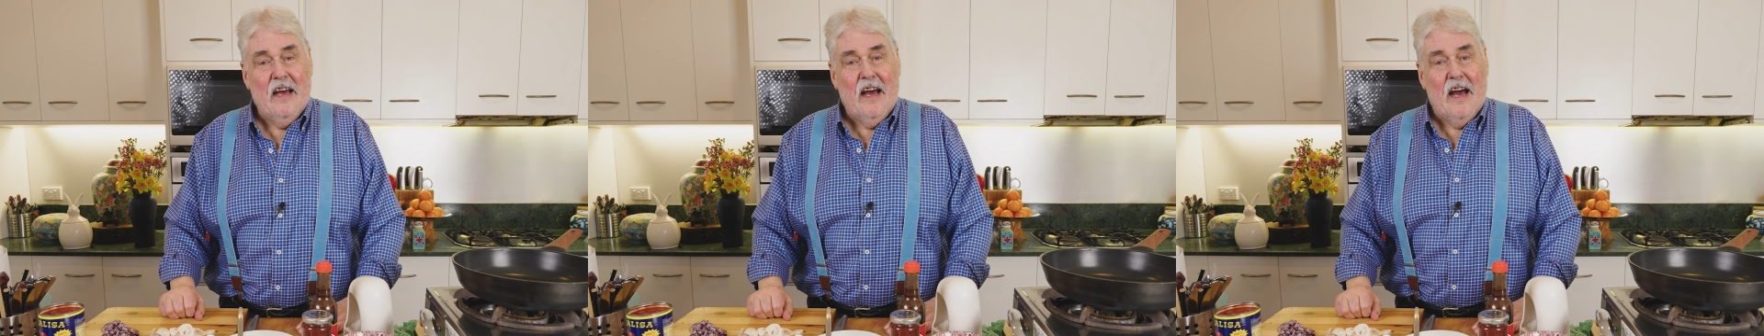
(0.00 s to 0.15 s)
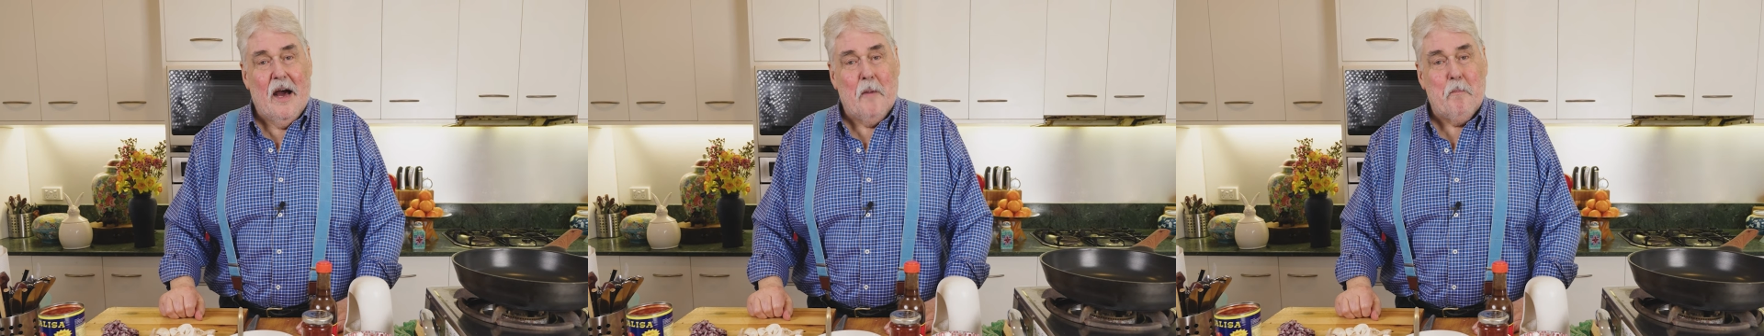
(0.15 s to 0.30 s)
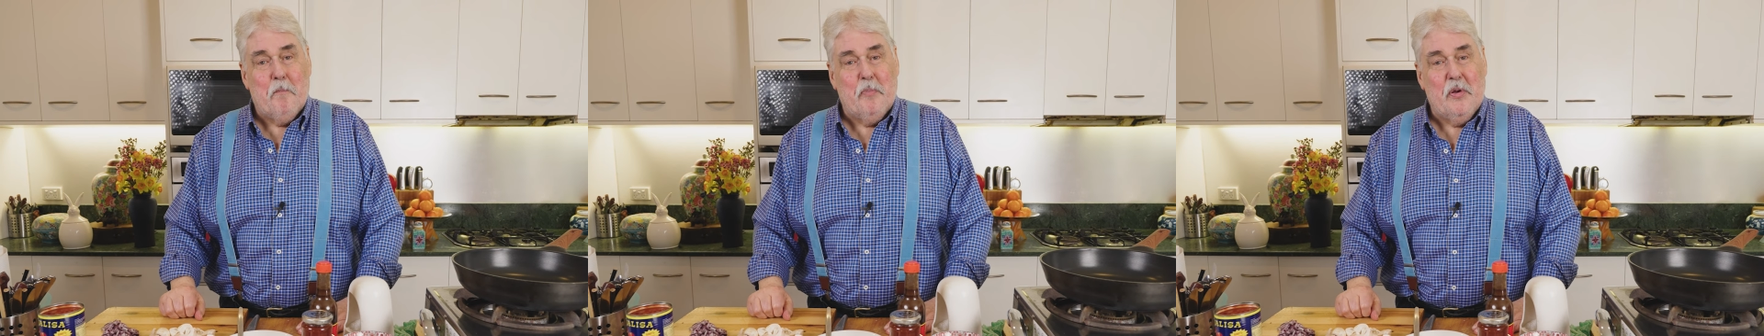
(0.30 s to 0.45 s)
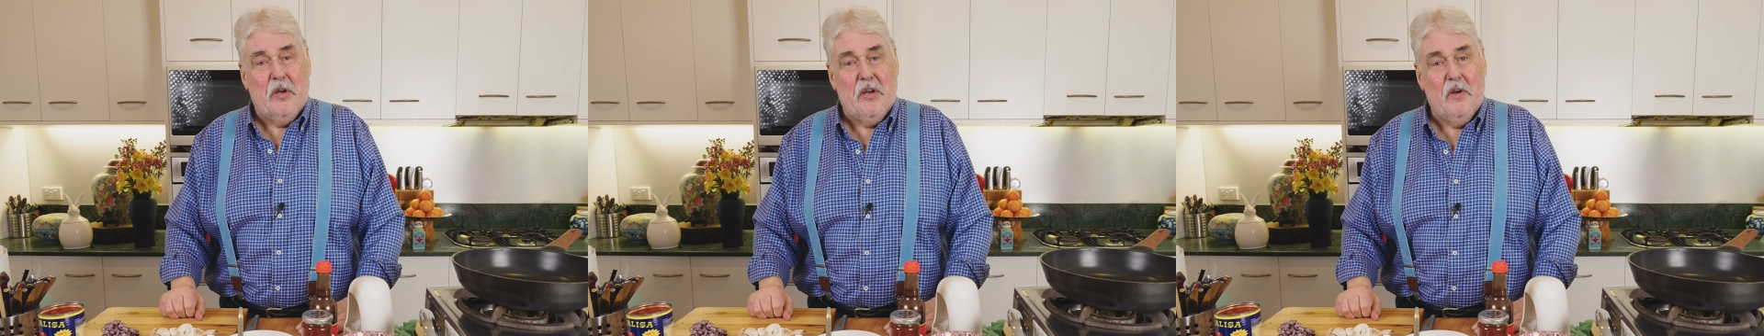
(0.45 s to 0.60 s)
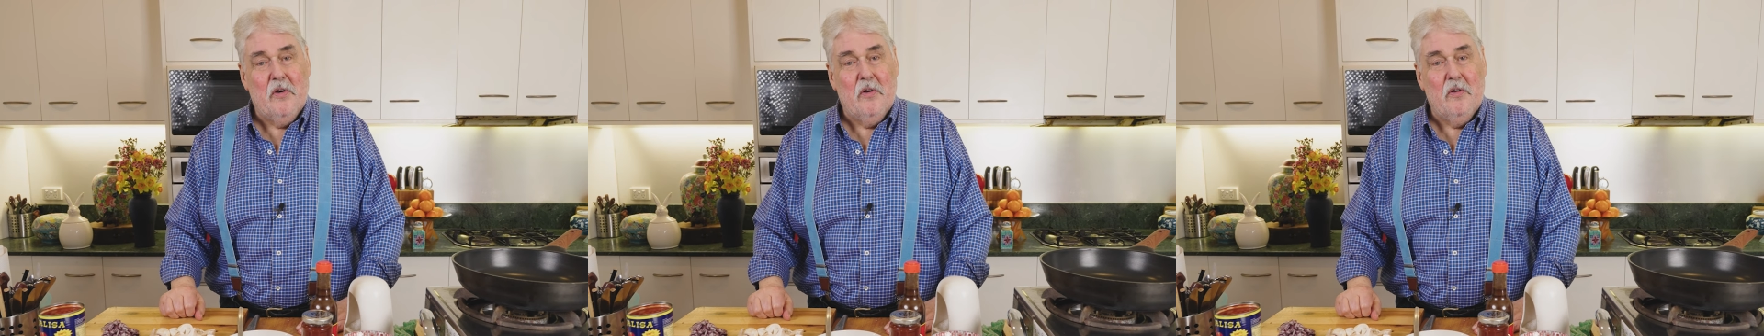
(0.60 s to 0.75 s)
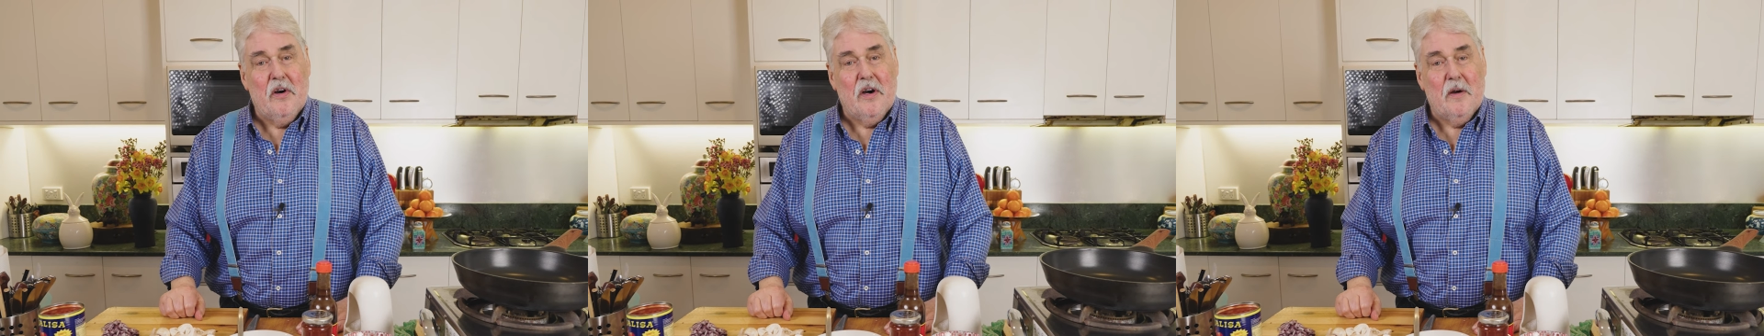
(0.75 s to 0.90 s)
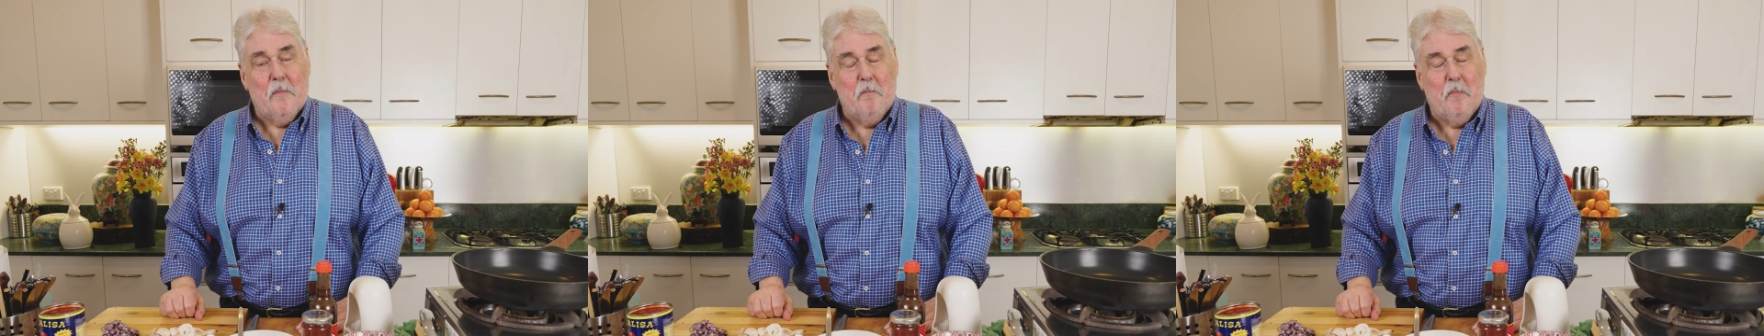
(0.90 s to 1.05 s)
a
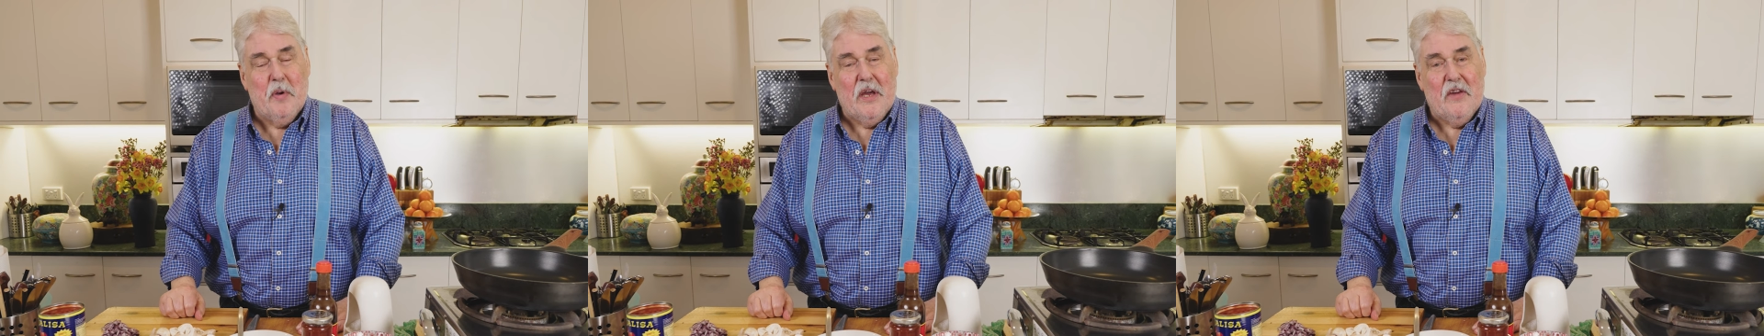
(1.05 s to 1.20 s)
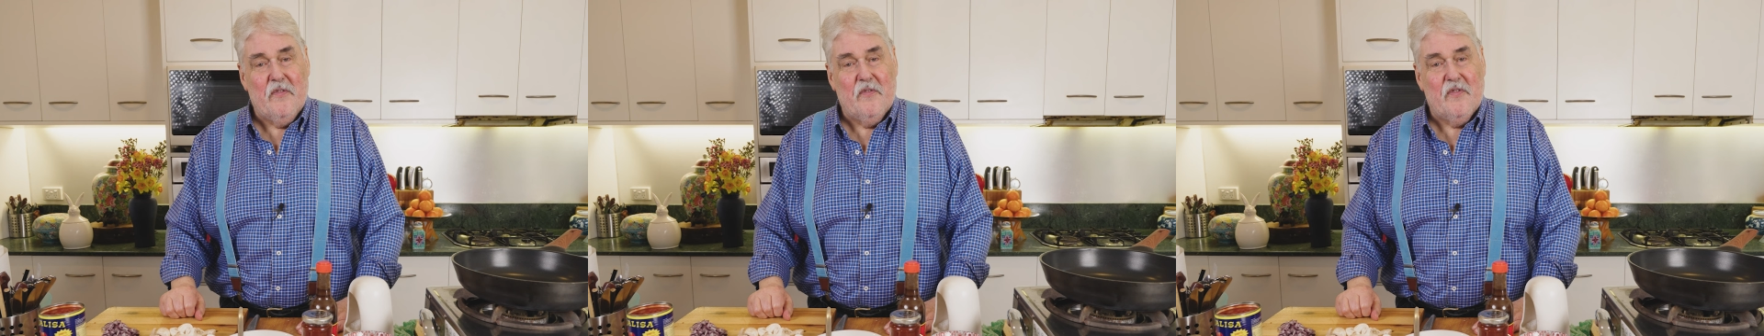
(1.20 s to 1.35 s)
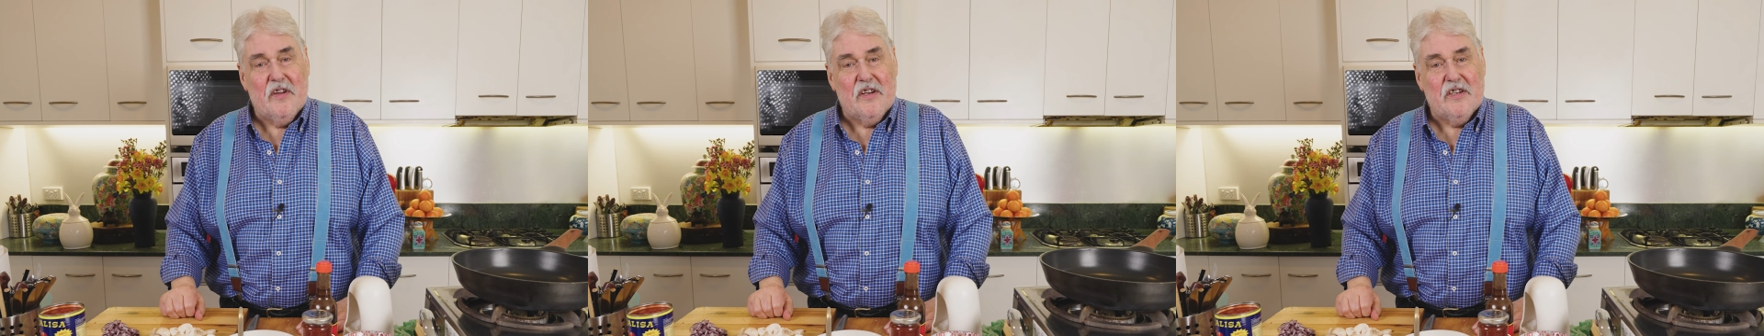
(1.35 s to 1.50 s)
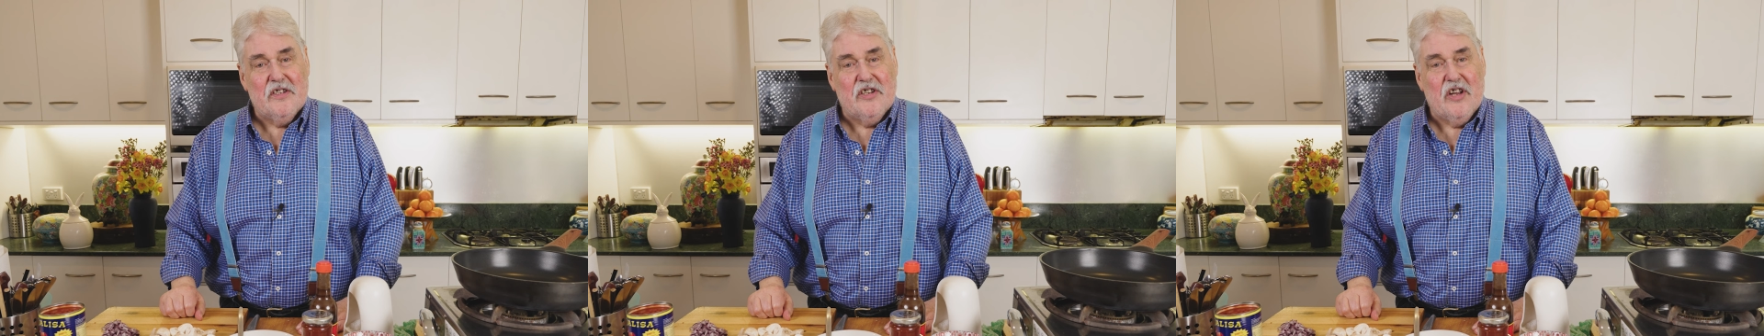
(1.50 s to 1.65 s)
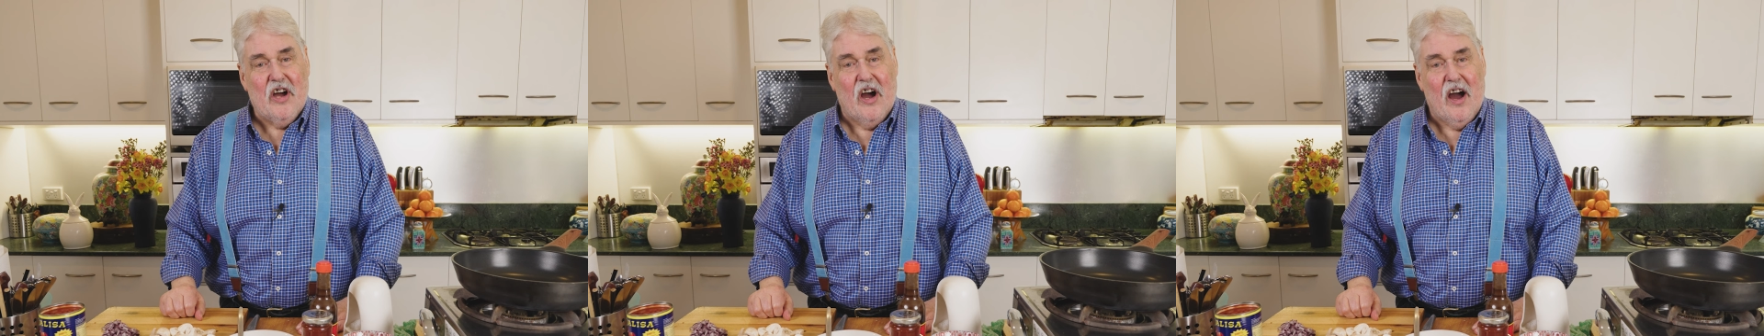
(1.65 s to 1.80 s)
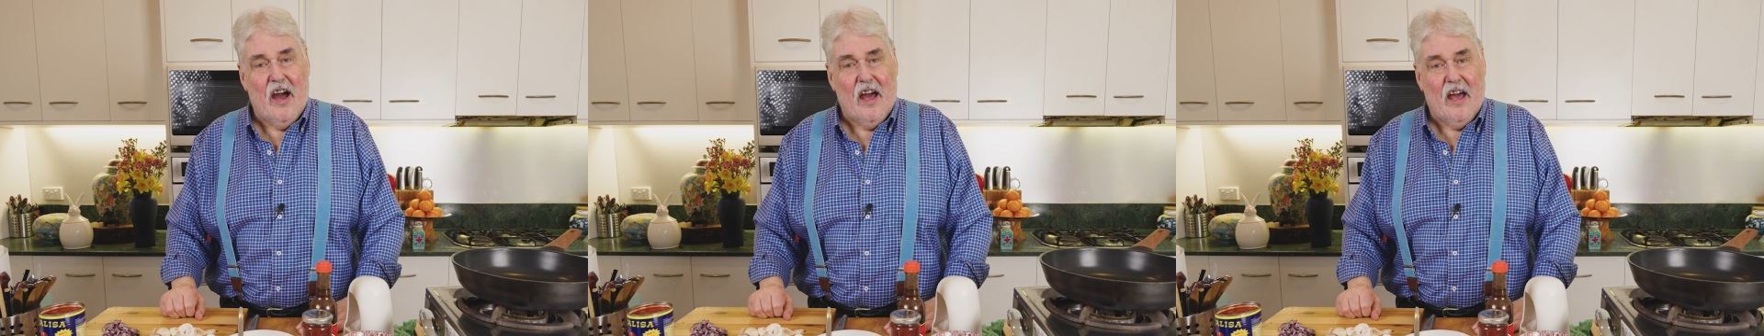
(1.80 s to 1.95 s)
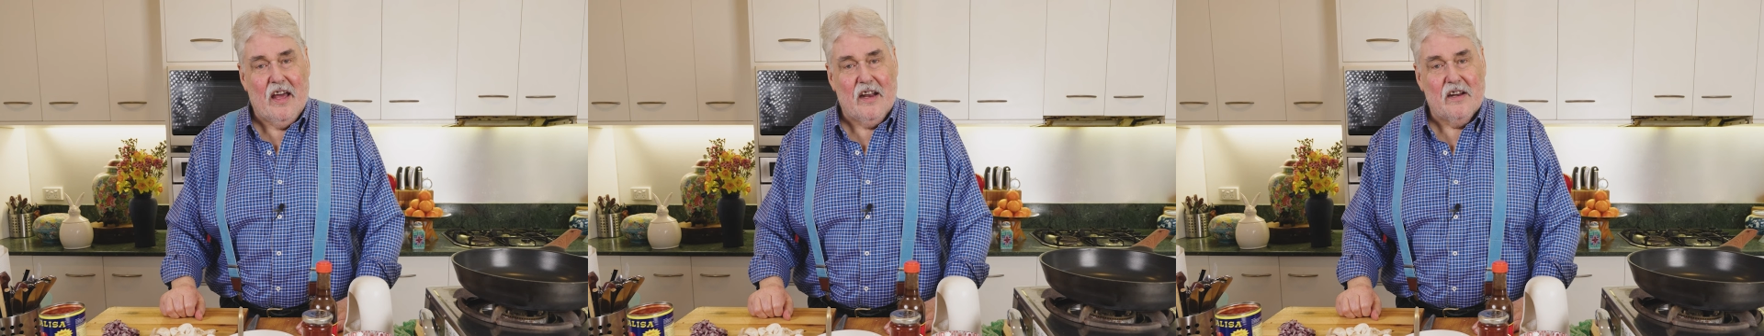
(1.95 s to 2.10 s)
pure beef
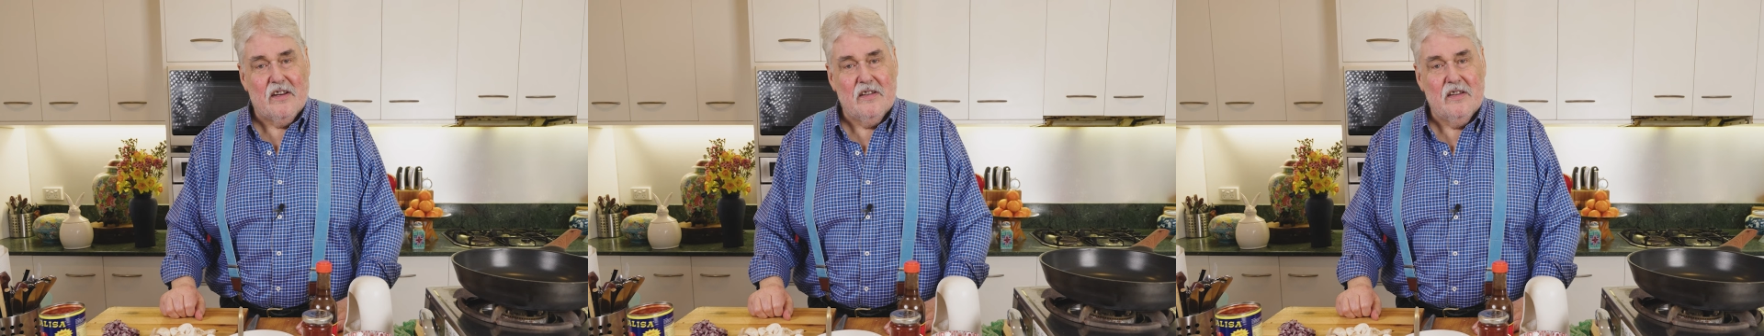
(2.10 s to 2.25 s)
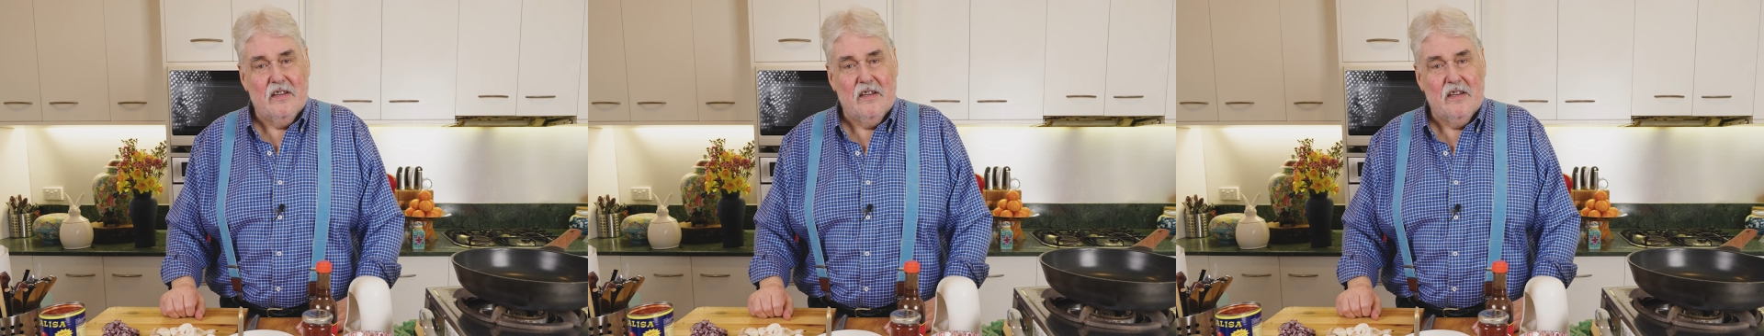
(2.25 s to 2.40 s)
diet.